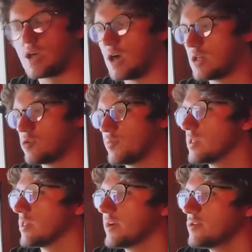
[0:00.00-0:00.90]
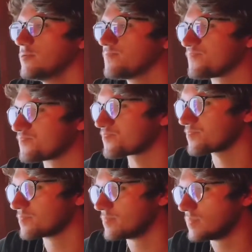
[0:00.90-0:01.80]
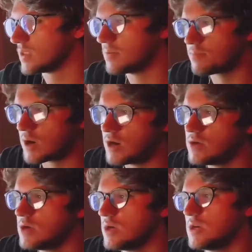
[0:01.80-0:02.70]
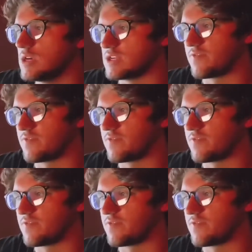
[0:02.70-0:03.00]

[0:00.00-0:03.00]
a little bit later. But as